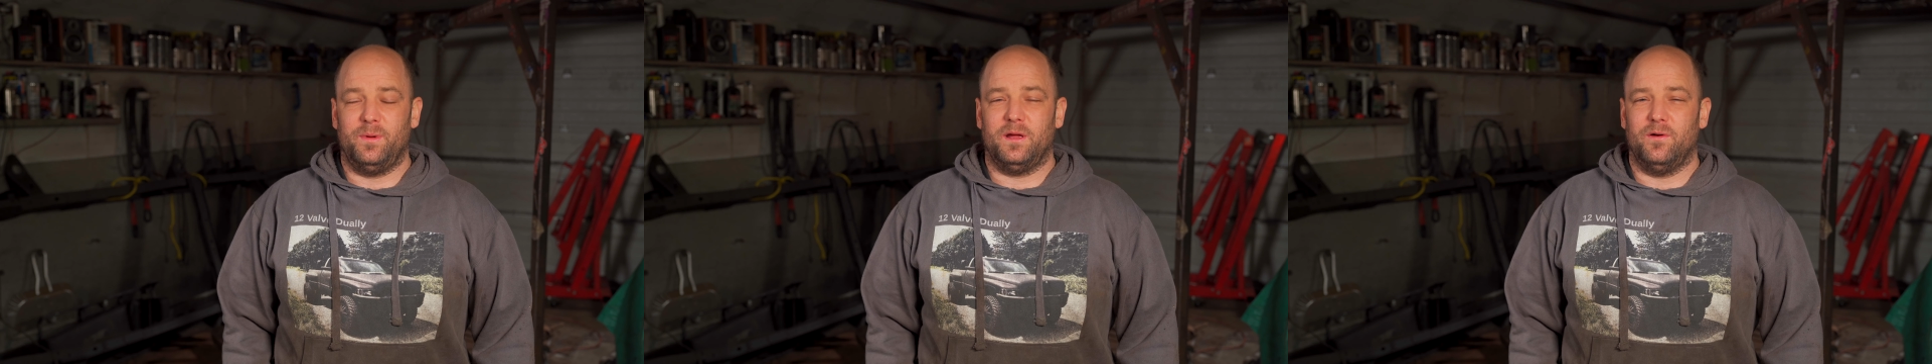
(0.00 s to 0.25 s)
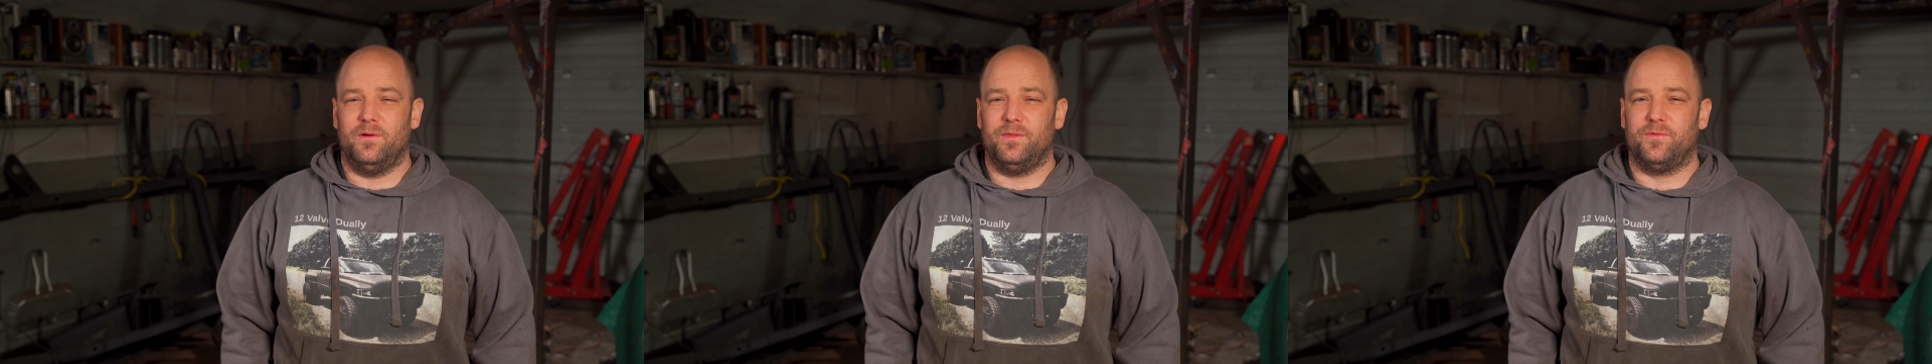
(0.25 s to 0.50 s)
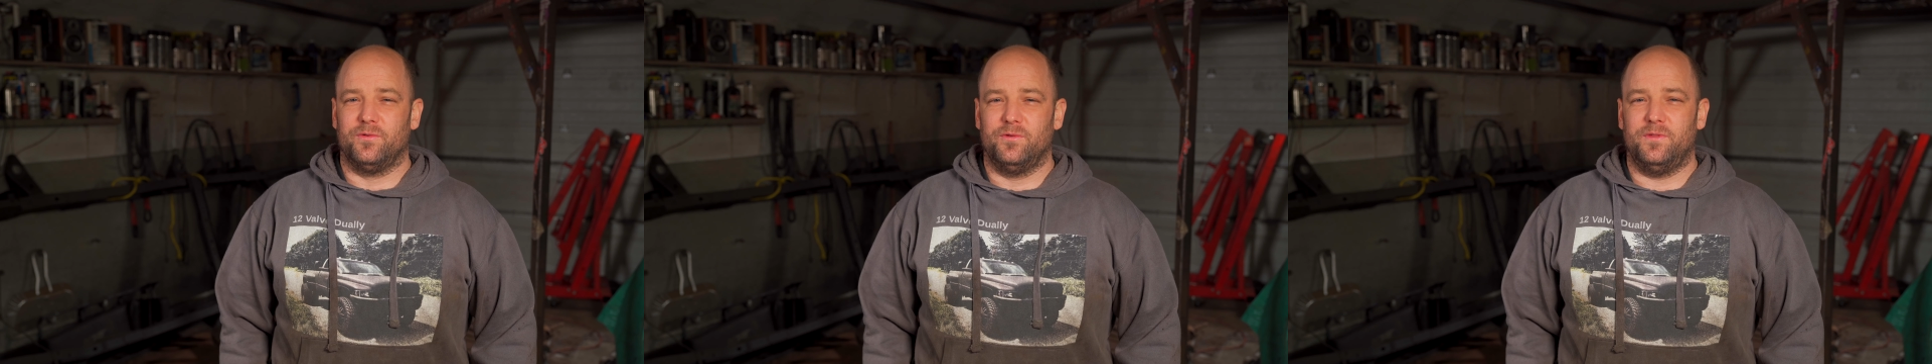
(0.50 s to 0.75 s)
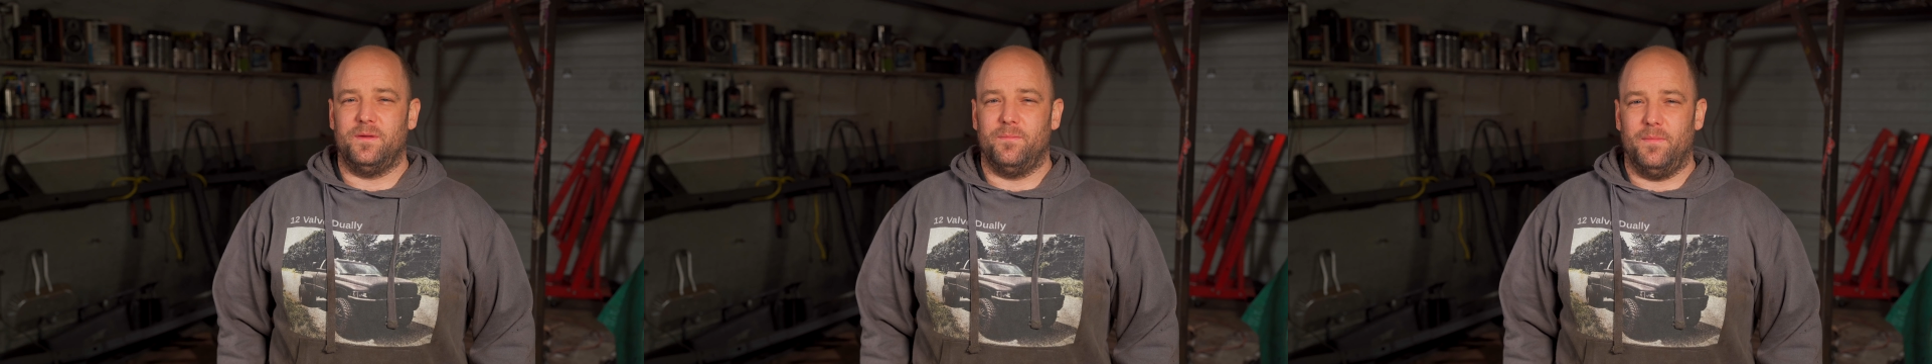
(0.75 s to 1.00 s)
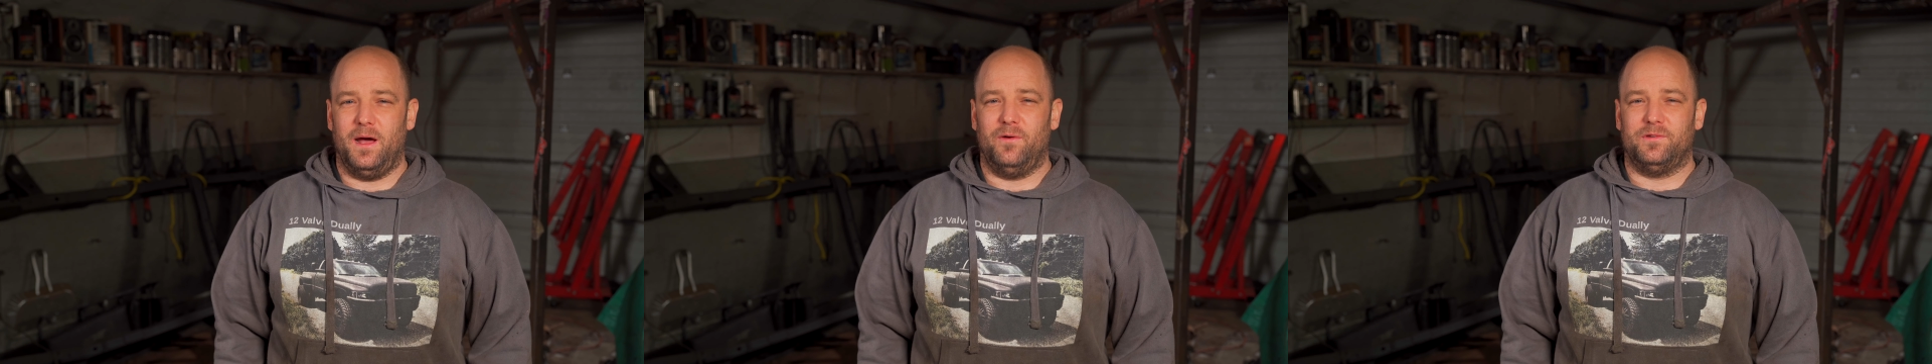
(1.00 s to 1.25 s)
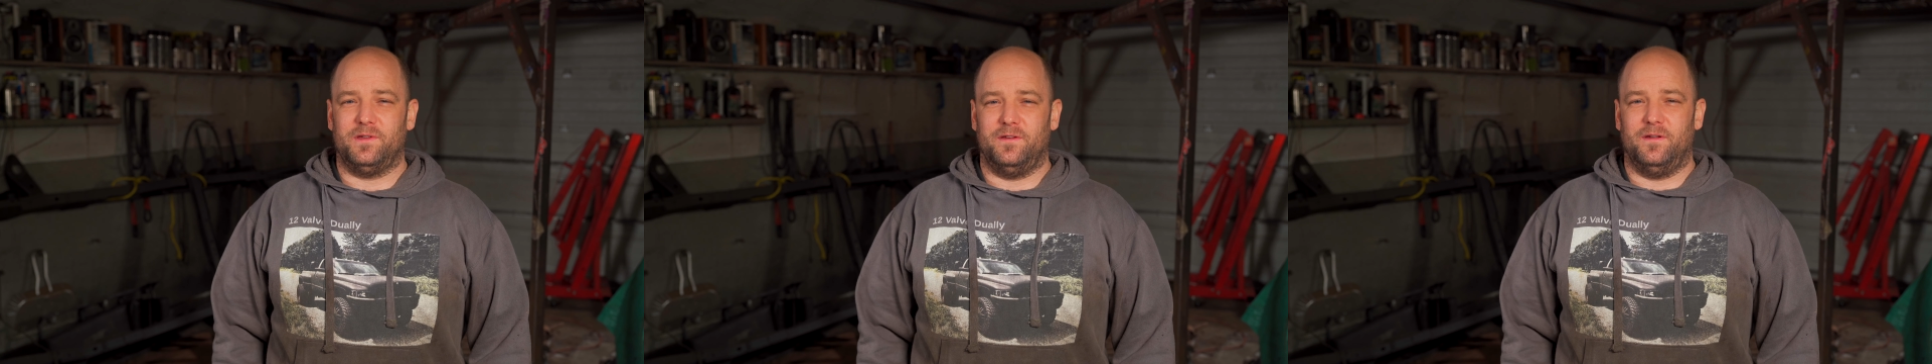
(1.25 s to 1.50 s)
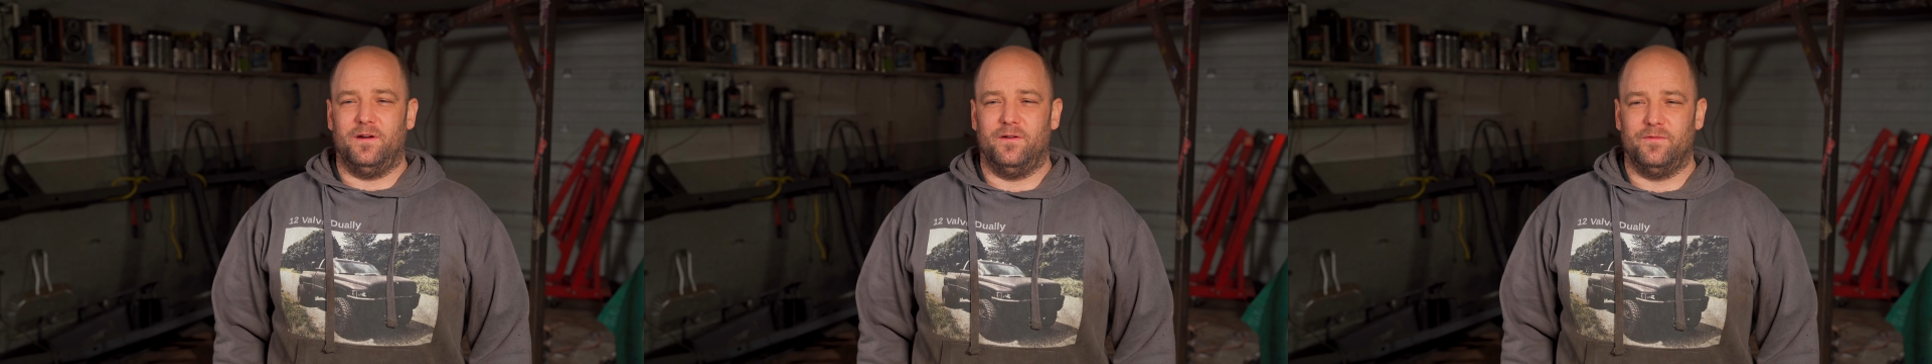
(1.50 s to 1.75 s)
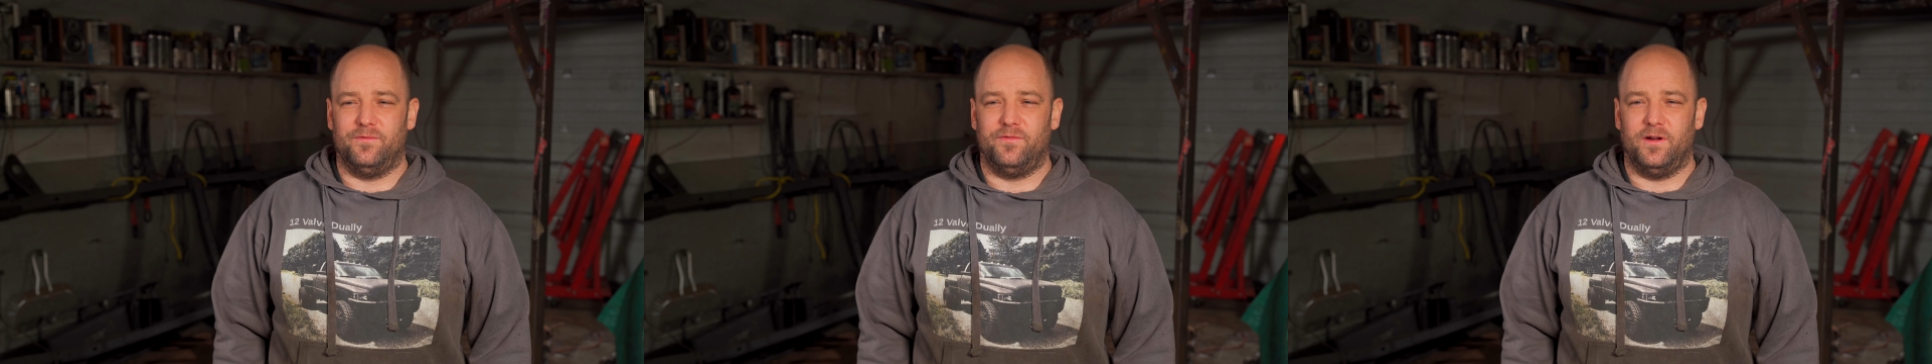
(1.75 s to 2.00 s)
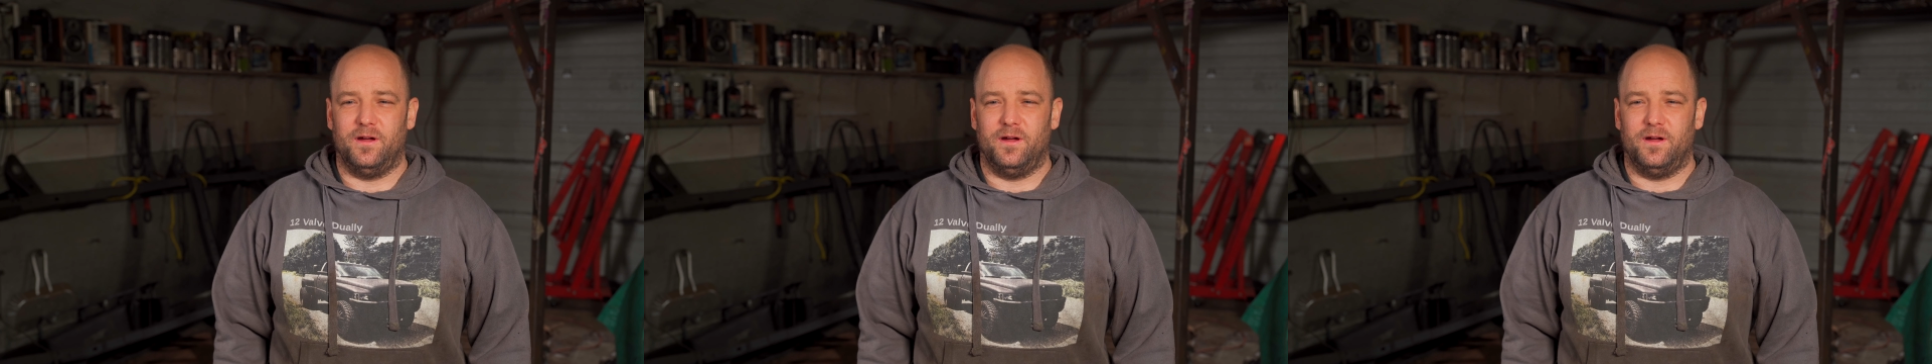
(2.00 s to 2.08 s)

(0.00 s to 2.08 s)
been going through the mountain of